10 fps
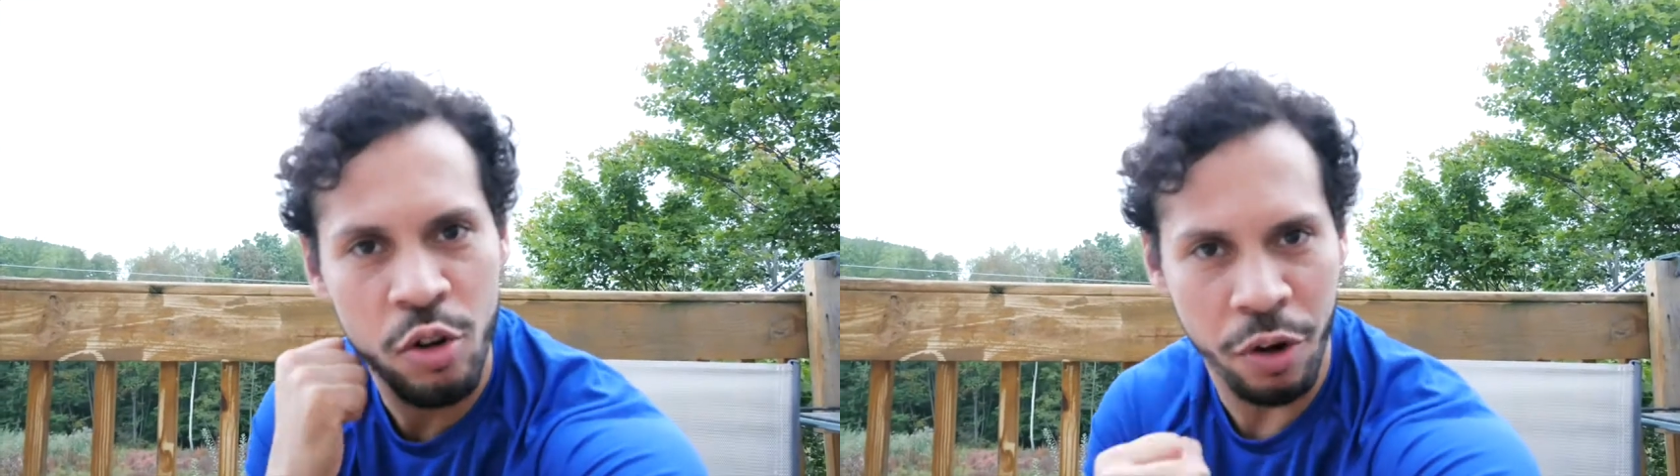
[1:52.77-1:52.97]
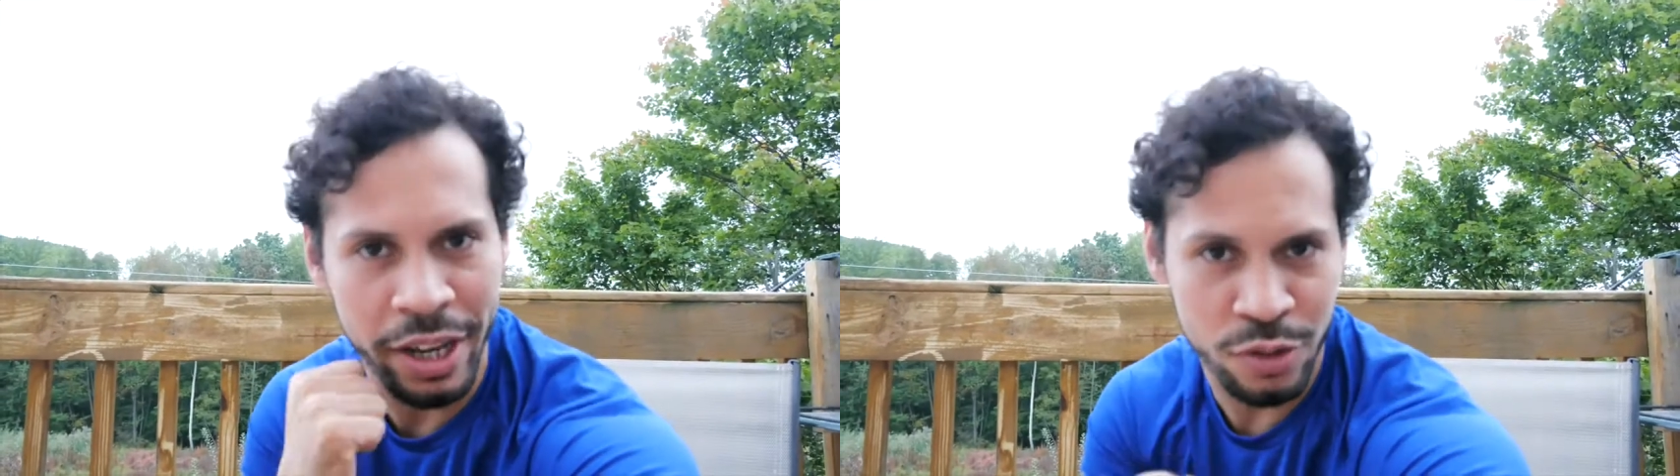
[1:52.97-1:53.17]

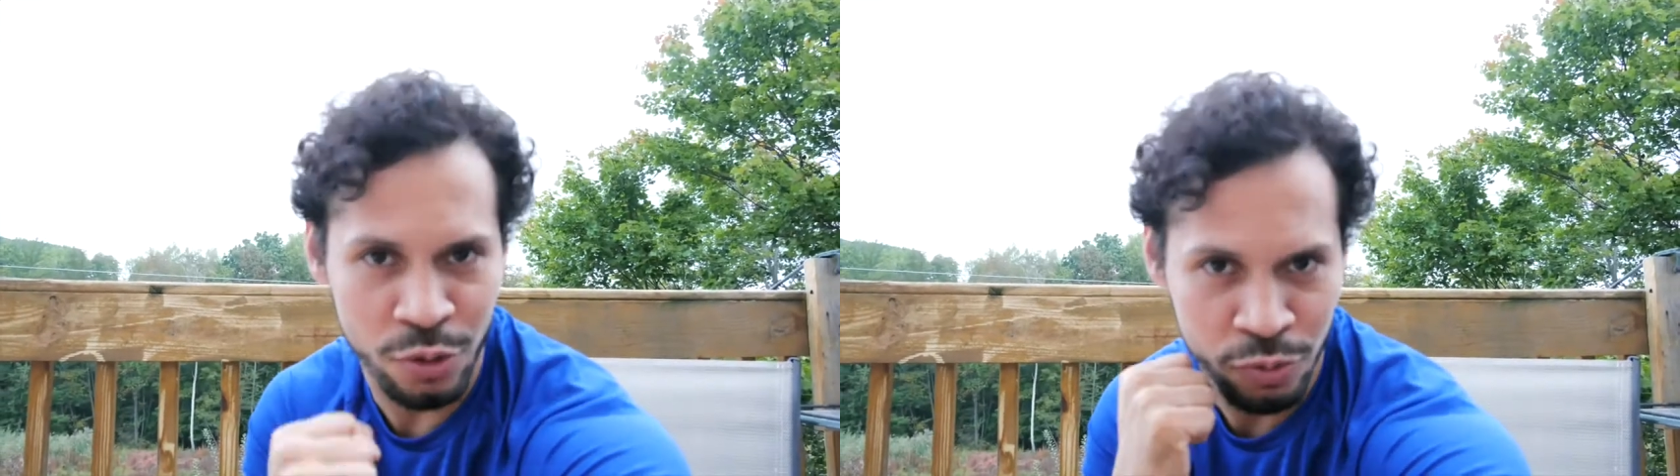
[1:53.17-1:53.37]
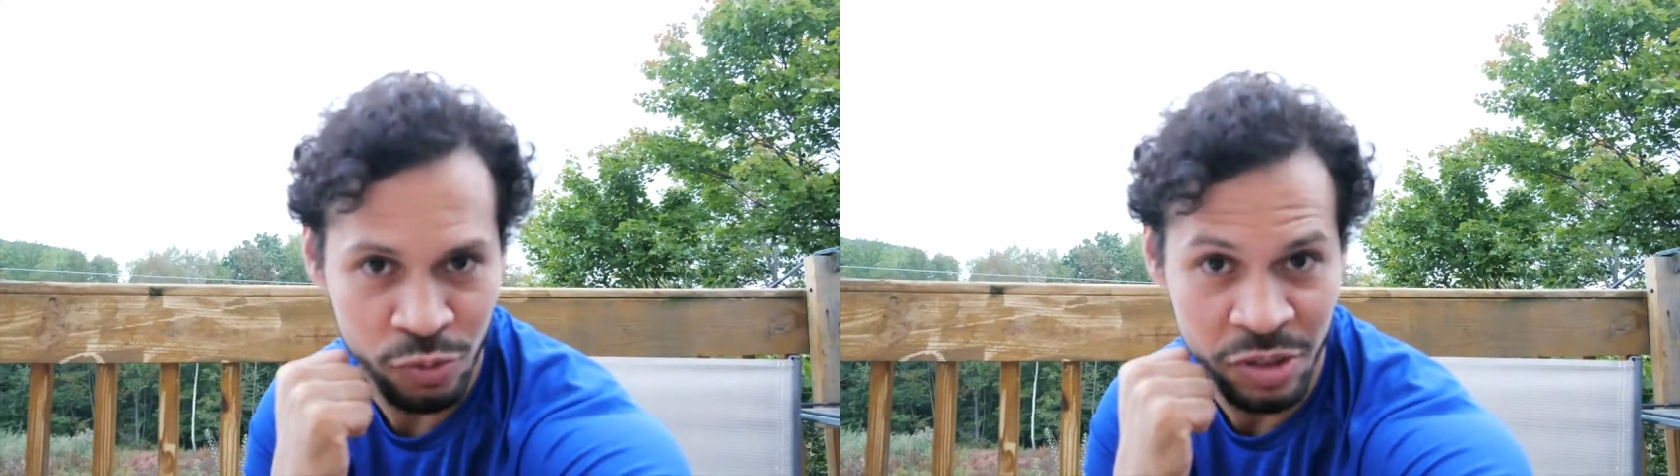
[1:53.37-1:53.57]
great
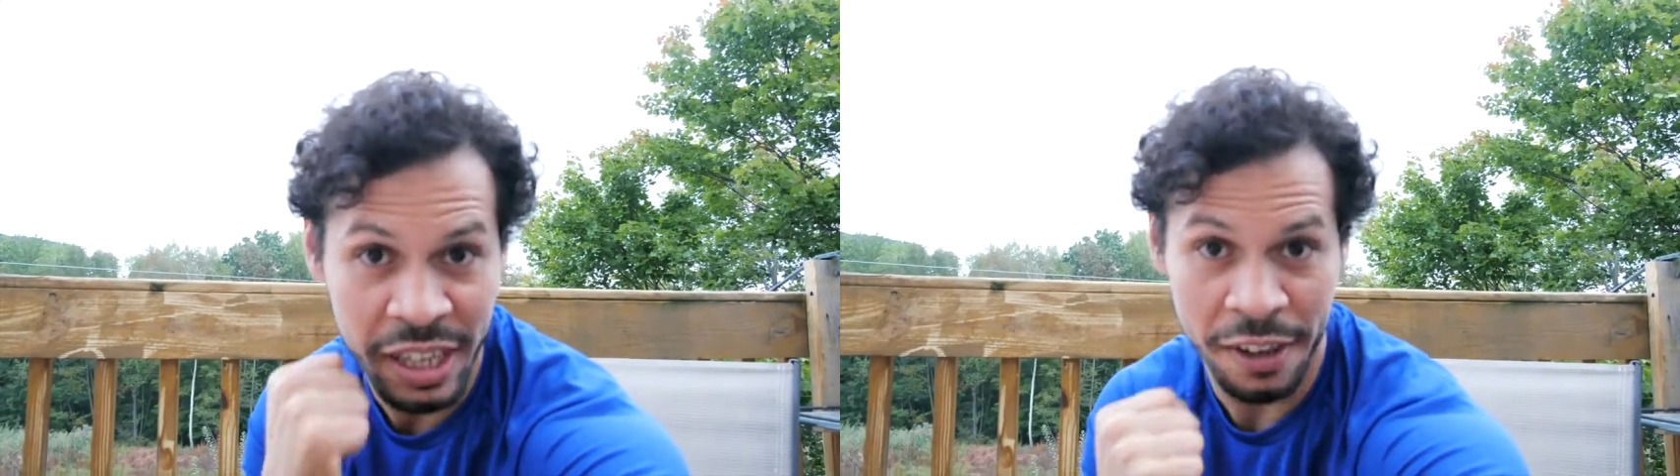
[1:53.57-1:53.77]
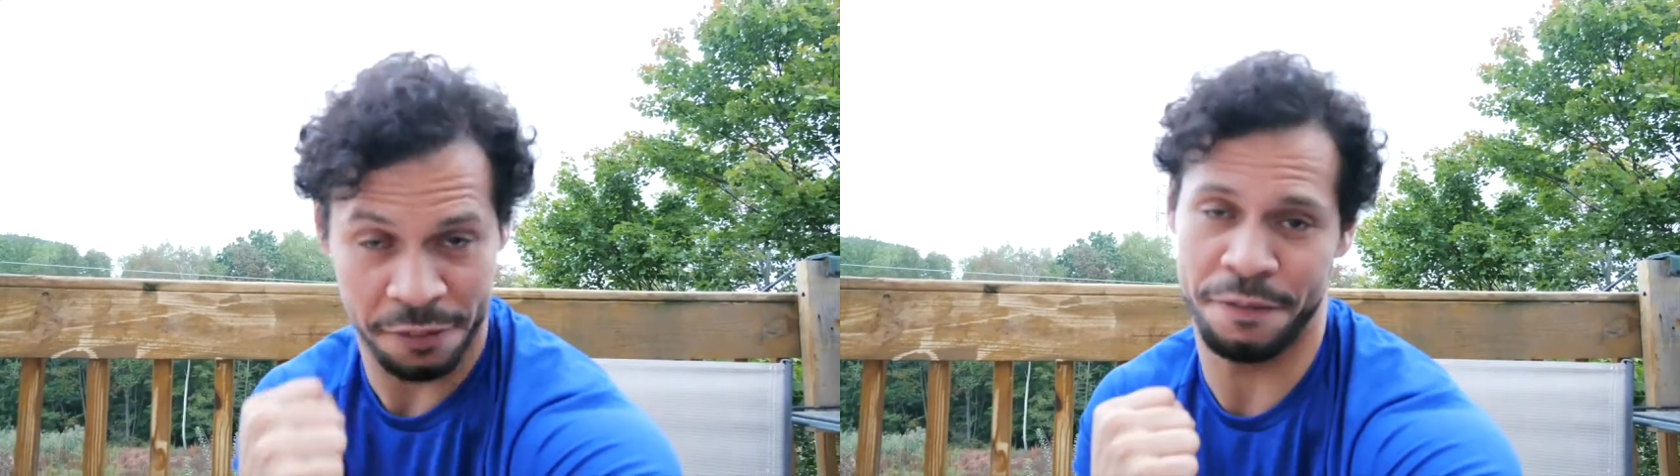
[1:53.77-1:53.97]
to
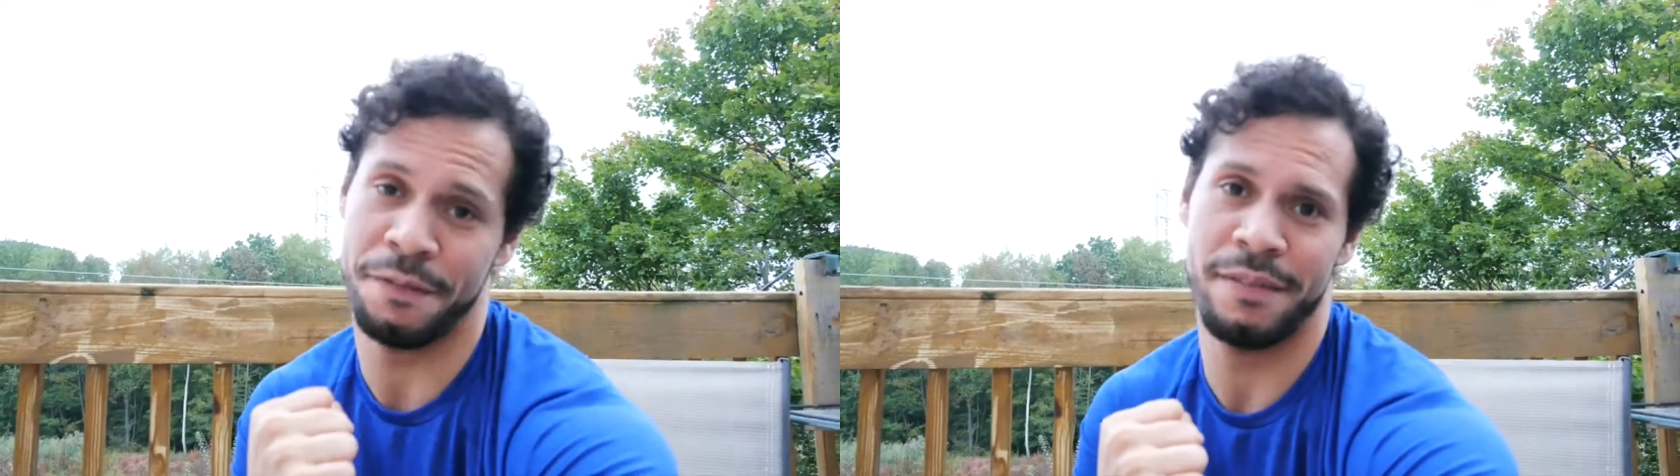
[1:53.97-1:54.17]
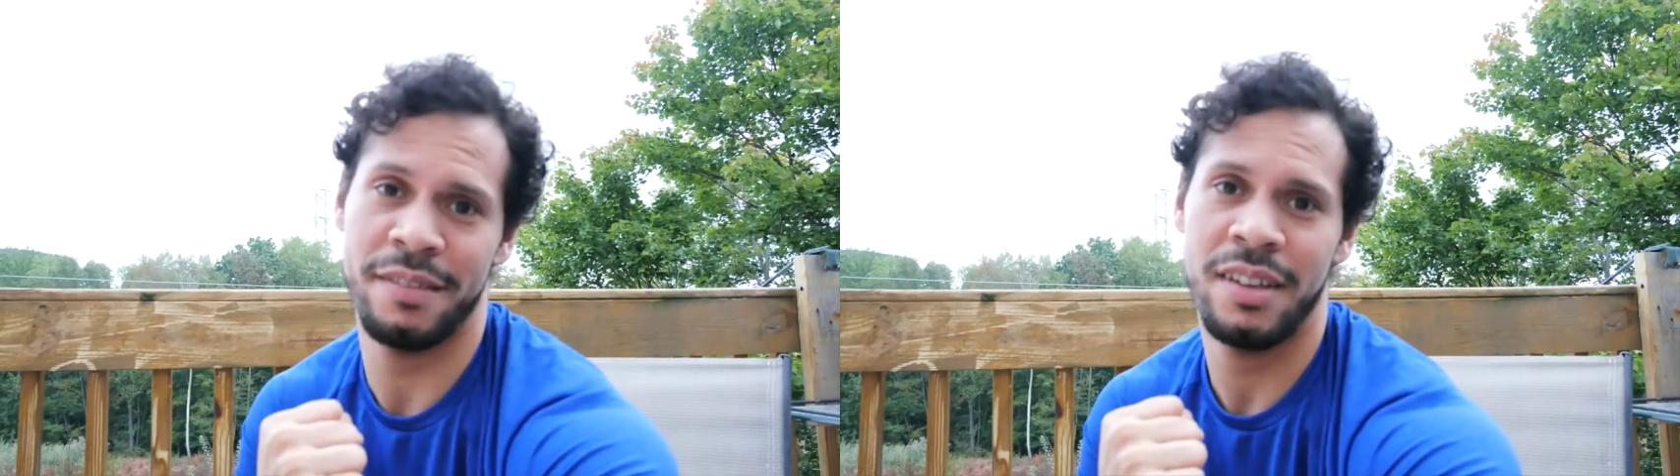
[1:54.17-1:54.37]
give,